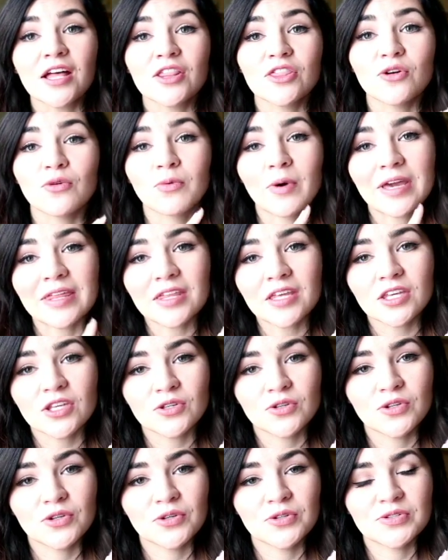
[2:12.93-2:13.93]
The way that
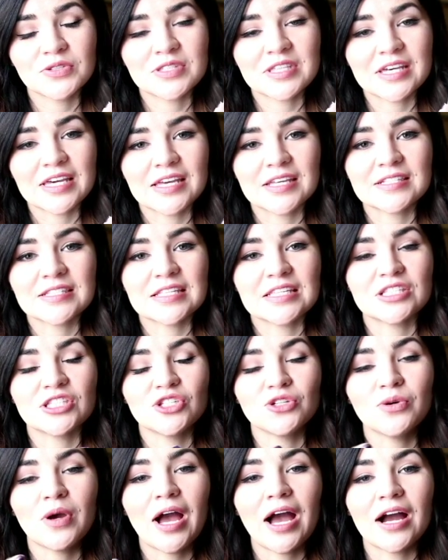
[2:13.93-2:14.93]
you use this is
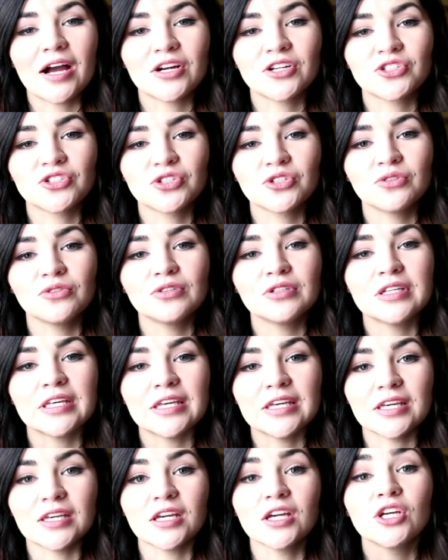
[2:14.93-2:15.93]
you
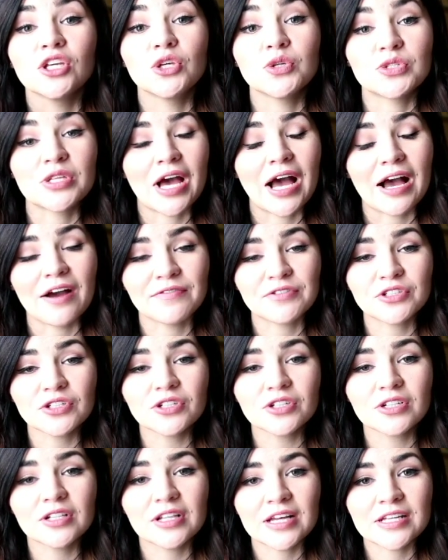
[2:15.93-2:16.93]
actually use it after
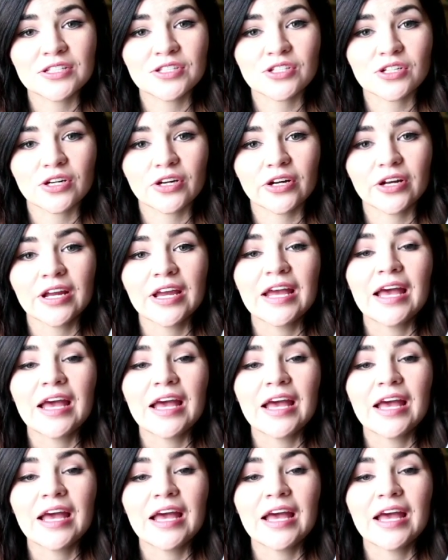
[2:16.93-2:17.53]
your cleanser